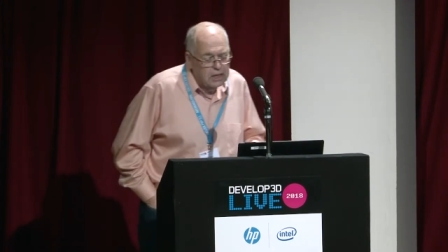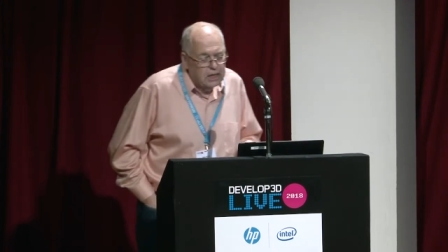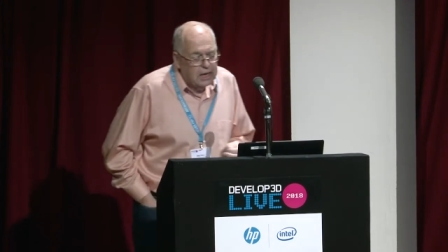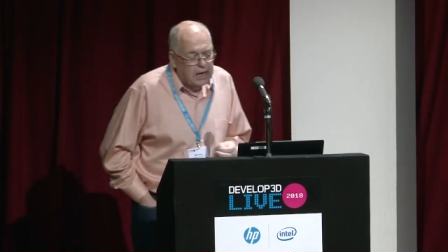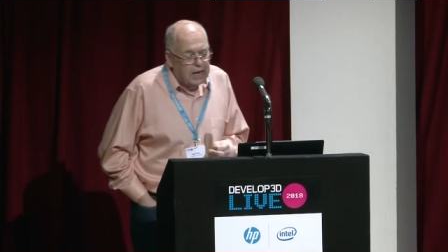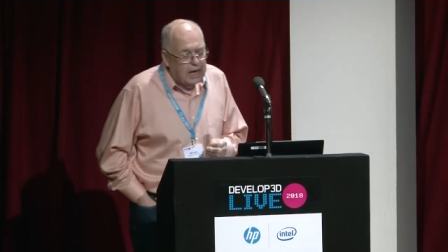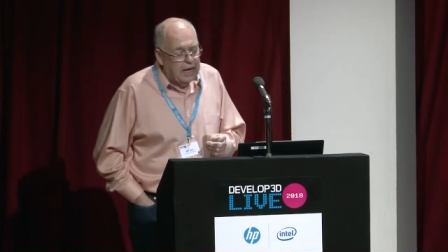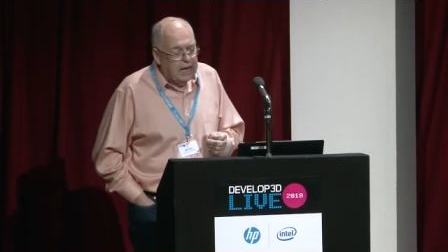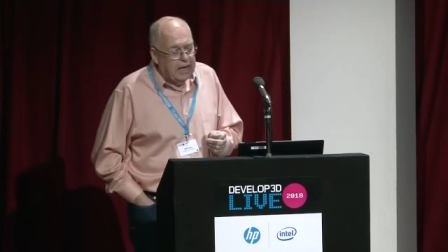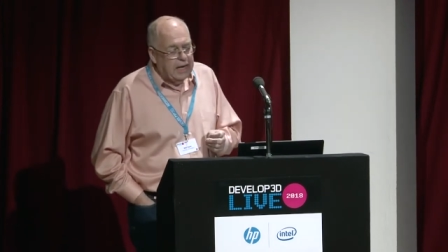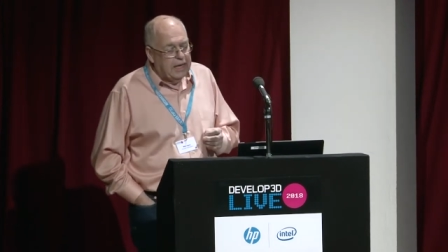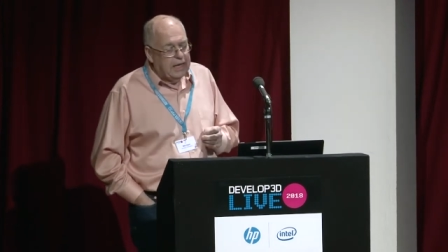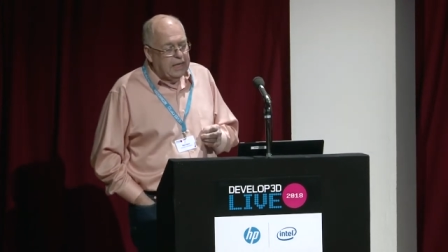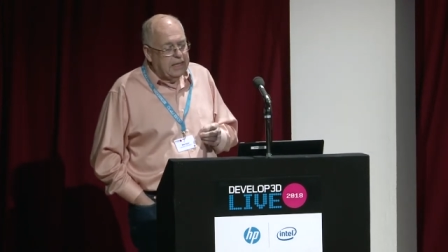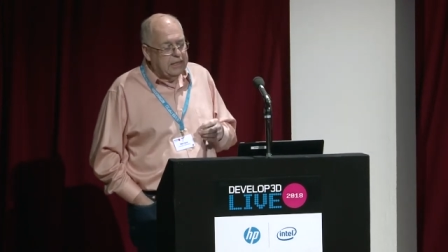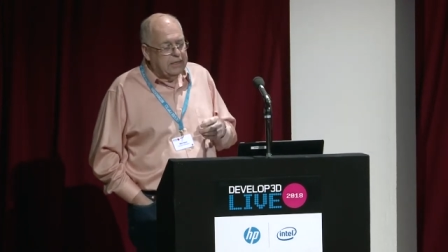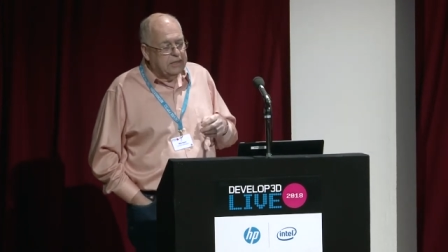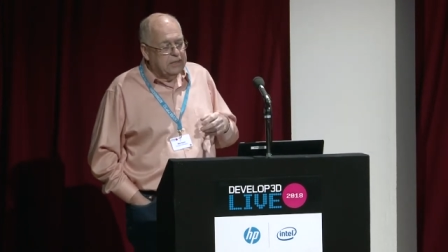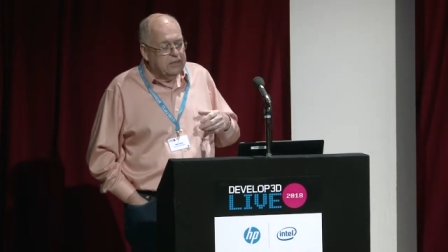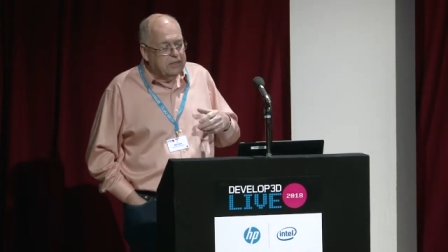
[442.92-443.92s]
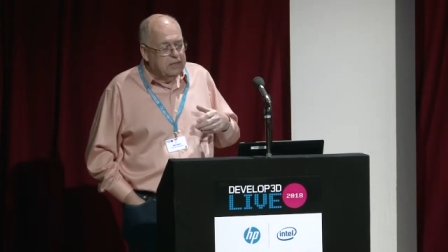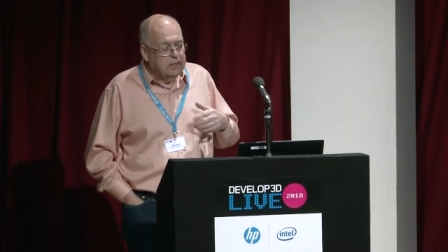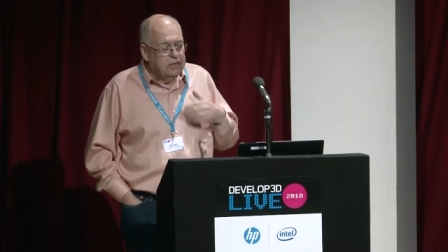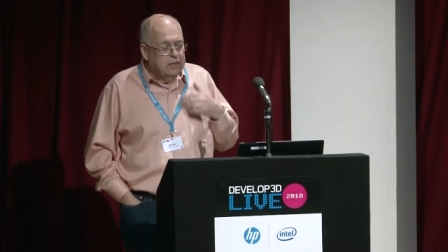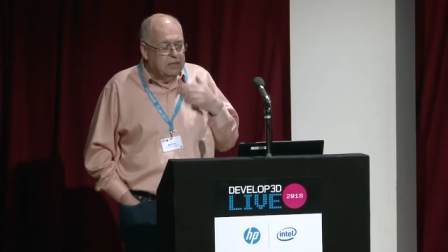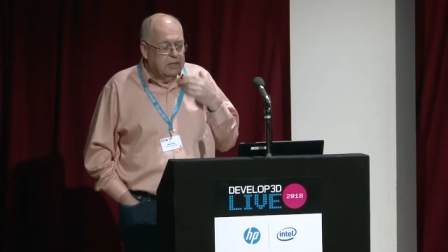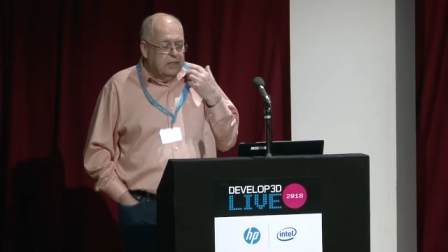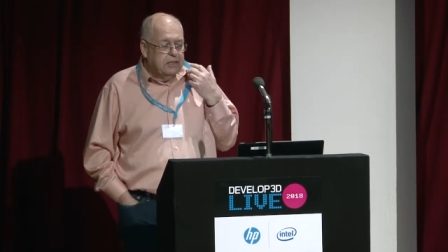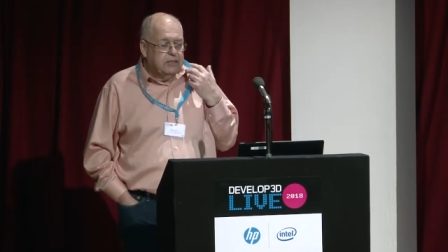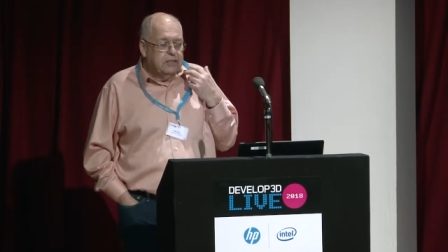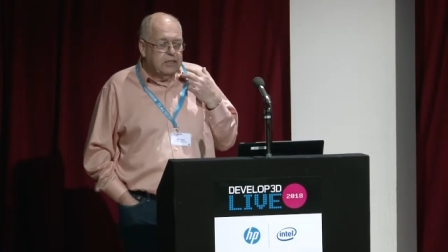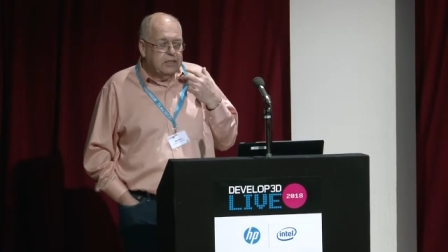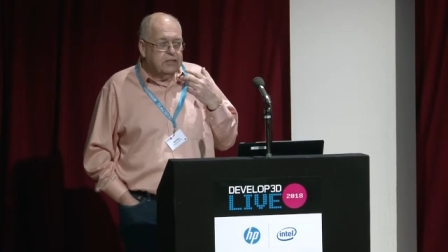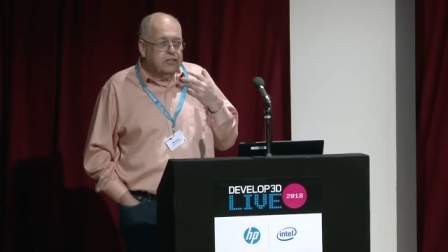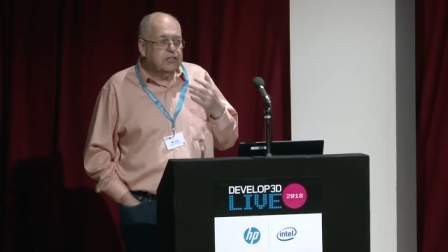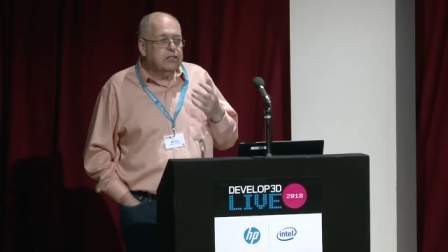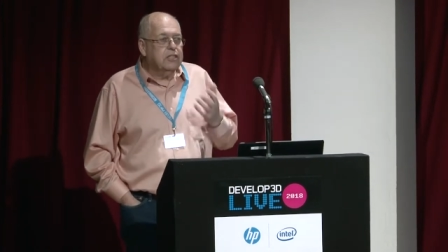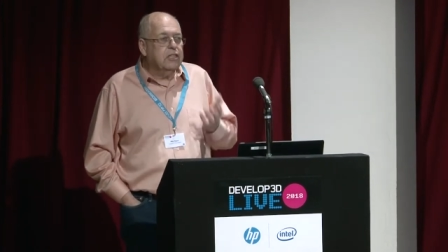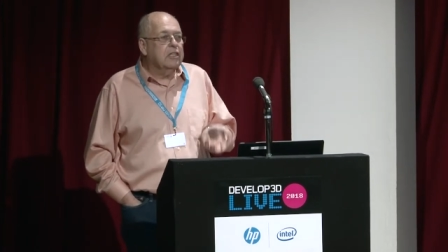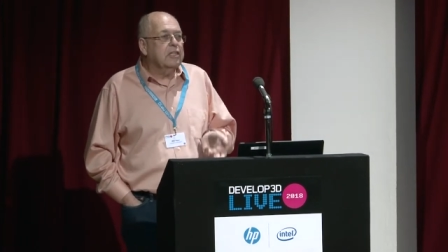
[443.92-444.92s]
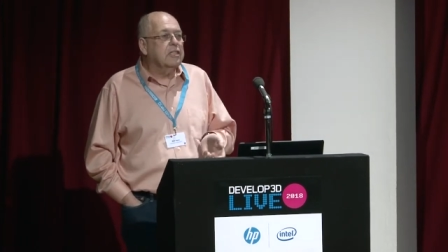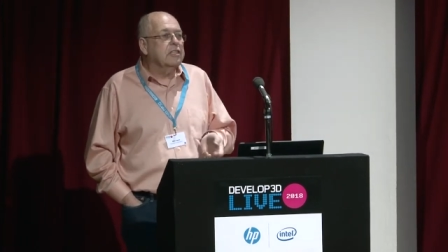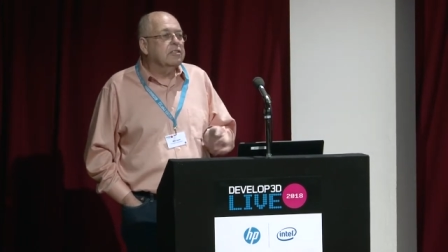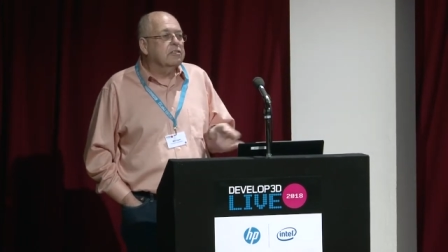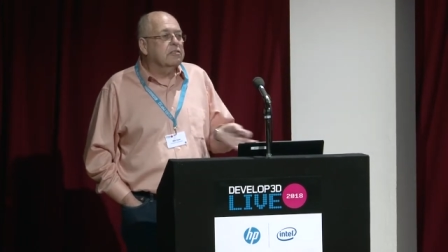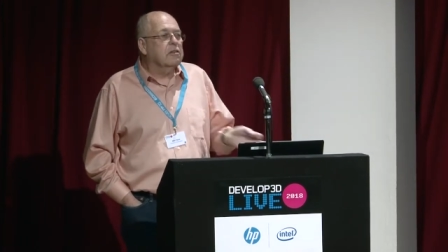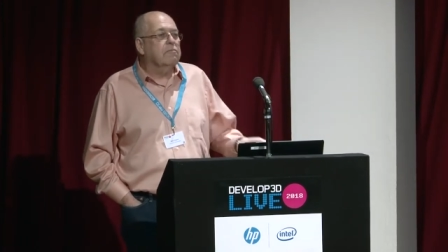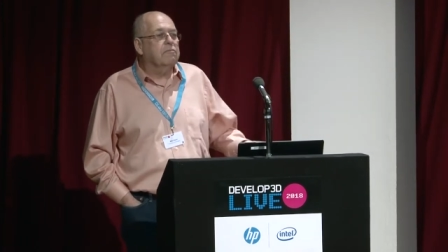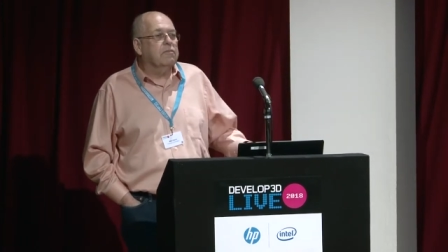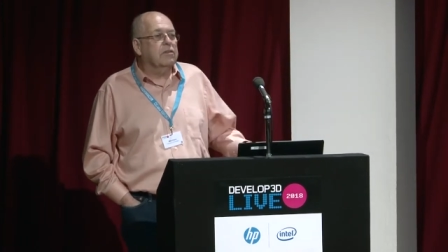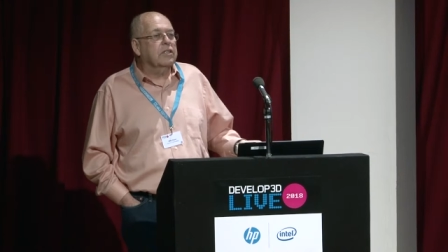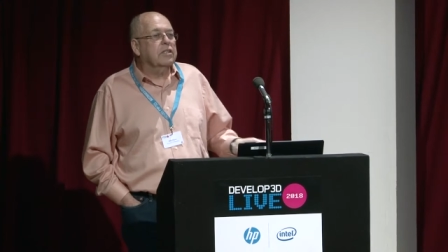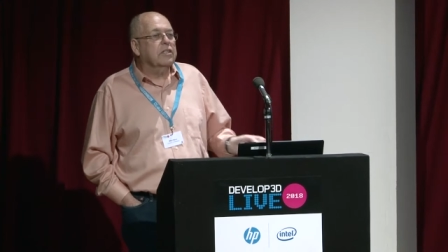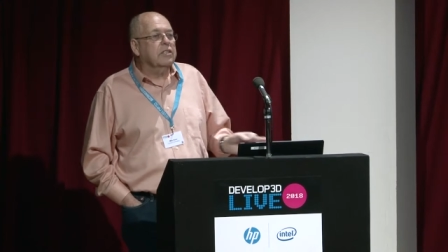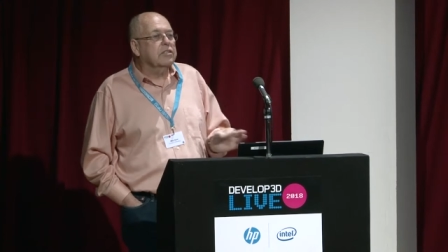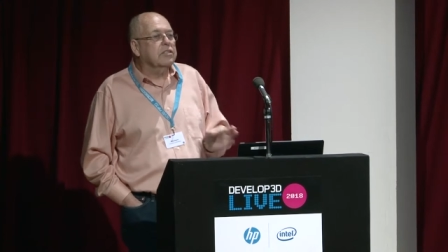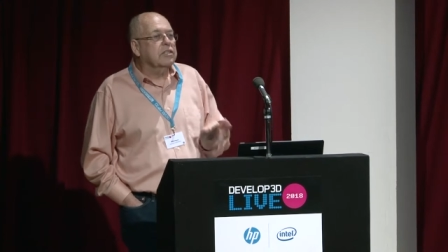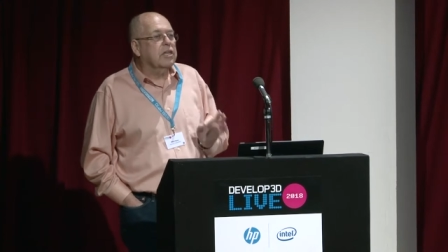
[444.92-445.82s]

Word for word: And it's certainly something that's